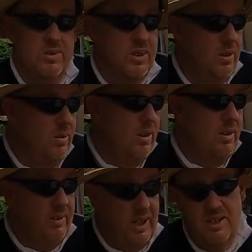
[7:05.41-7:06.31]
So if
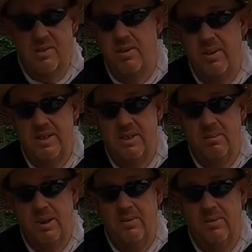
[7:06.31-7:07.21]
you guys are interested in
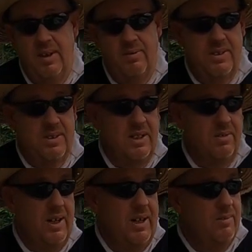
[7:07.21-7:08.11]
building, definitely stick
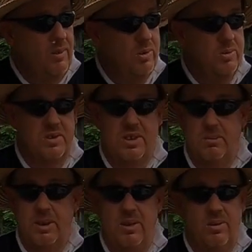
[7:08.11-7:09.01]
around. Of course, we'll still
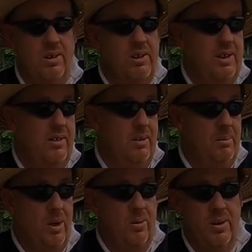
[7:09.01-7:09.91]
be doing clearing and
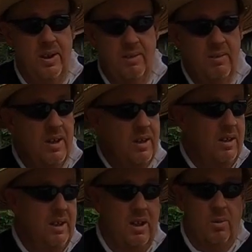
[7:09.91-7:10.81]
mowing
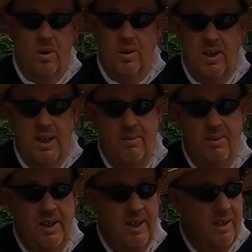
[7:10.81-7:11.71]
and working and
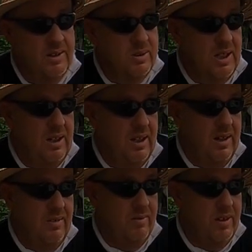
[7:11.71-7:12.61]
everything else. We got a lot
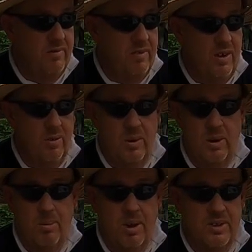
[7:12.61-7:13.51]
of fall and
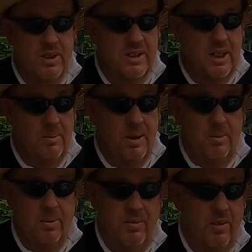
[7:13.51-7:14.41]
winter projects coming
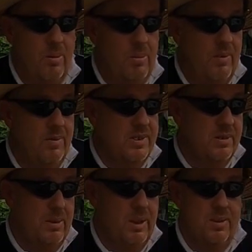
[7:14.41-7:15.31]
up with the farm office
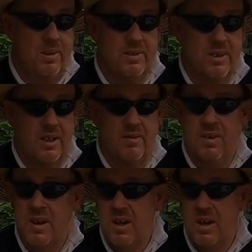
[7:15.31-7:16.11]
and building stuff.